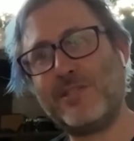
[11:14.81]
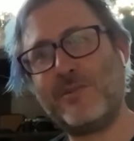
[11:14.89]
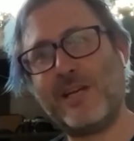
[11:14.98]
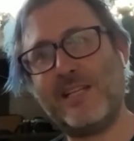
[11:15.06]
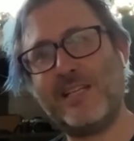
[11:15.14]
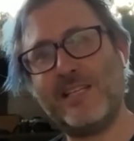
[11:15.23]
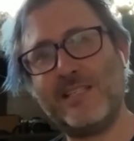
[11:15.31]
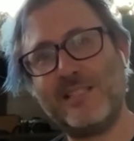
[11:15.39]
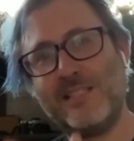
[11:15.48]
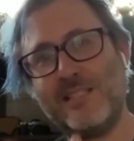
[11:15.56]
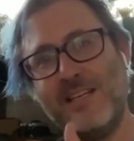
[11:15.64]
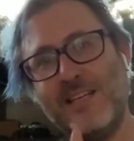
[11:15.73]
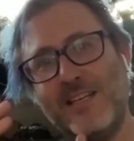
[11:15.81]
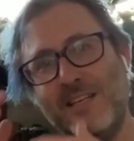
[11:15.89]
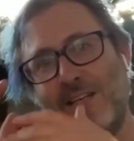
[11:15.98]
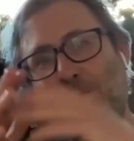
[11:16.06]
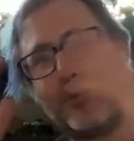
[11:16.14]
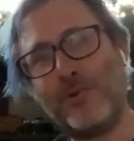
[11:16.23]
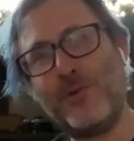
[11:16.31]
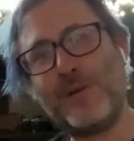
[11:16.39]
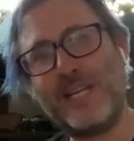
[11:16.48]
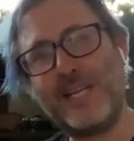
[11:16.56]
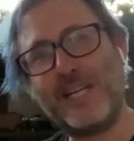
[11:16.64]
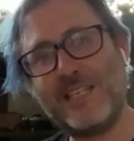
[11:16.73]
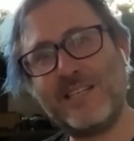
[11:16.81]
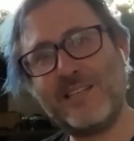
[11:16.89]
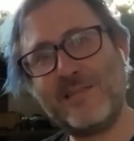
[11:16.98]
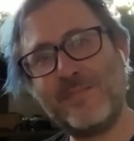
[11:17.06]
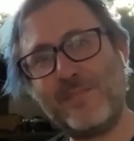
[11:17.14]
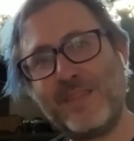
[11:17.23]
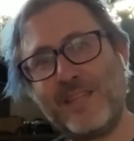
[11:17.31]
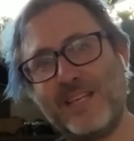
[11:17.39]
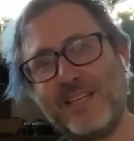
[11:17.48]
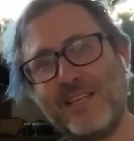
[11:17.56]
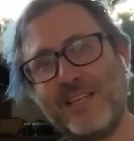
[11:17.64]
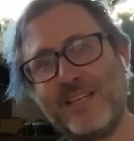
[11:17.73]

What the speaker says: Mixed reality is a broader idea that